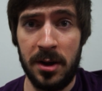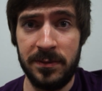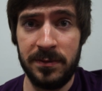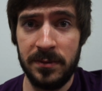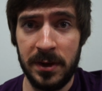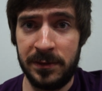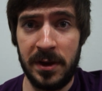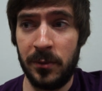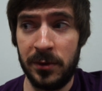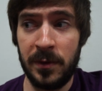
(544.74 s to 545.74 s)
off, they
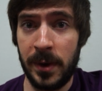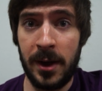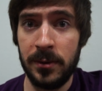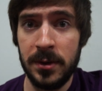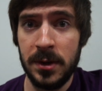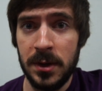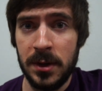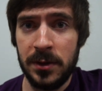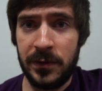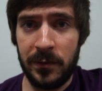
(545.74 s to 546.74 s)
said we're sold out.
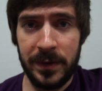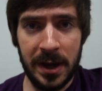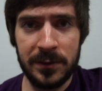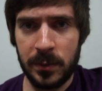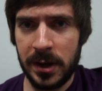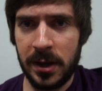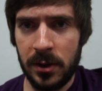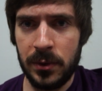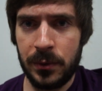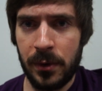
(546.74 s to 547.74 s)
So if you guys want to get
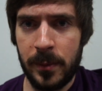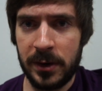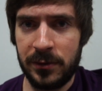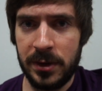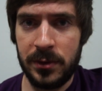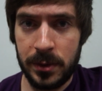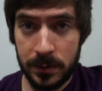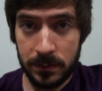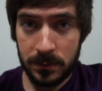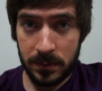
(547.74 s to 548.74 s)
on Loot Crate, make sure you do it
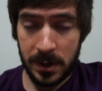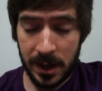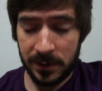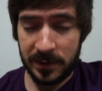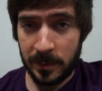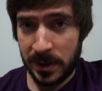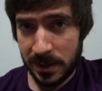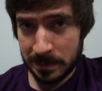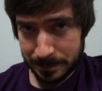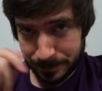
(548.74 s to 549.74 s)
ASAP.